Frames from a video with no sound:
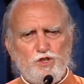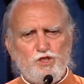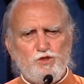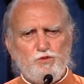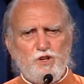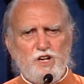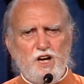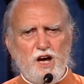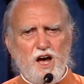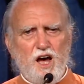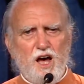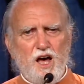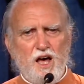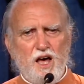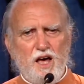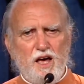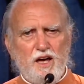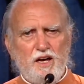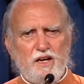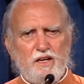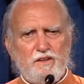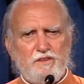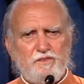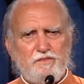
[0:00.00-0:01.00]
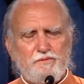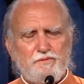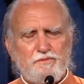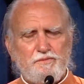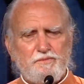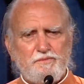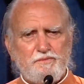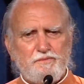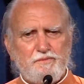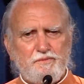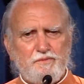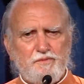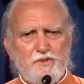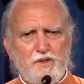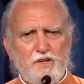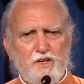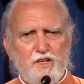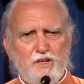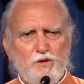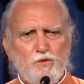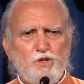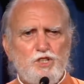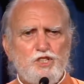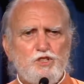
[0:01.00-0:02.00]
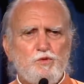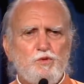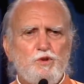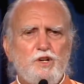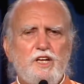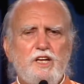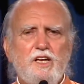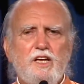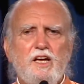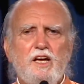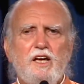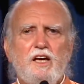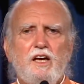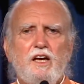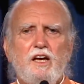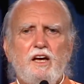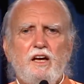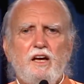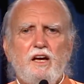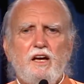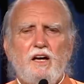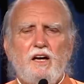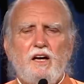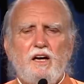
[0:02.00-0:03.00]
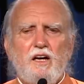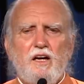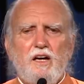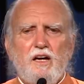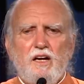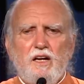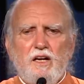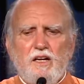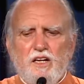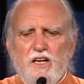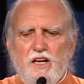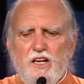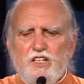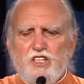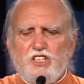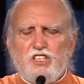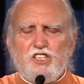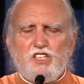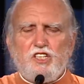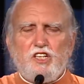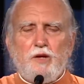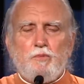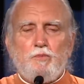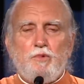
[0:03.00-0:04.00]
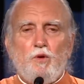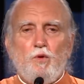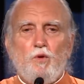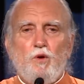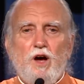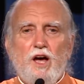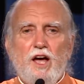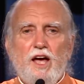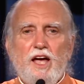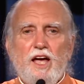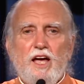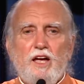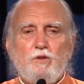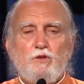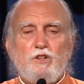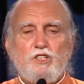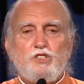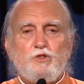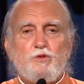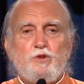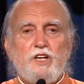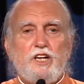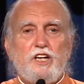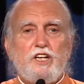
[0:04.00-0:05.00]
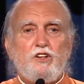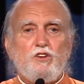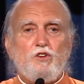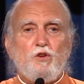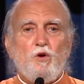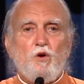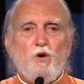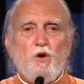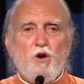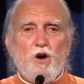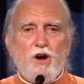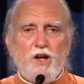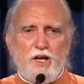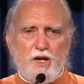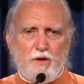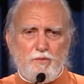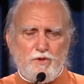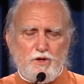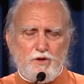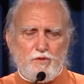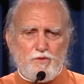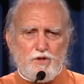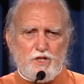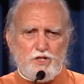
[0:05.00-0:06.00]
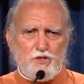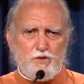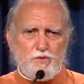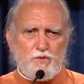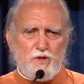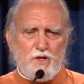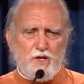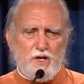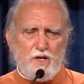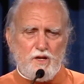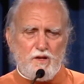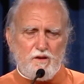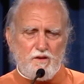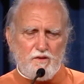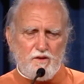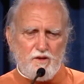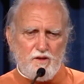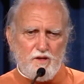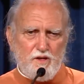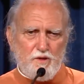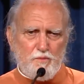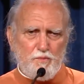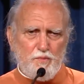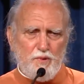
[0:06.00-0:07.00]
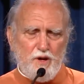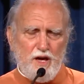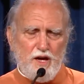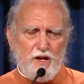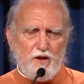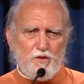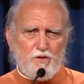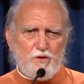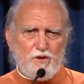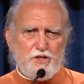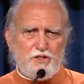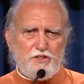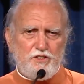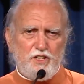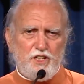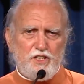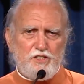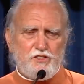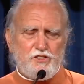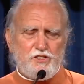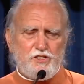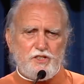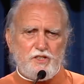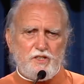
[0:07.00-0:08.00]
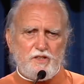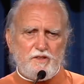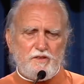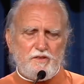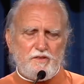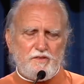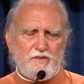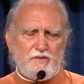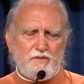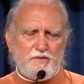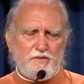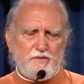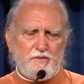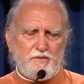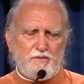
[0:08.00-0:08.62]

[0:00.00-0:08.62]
which we hide which we slip away, in which we ignore Him, in which we pay no attention.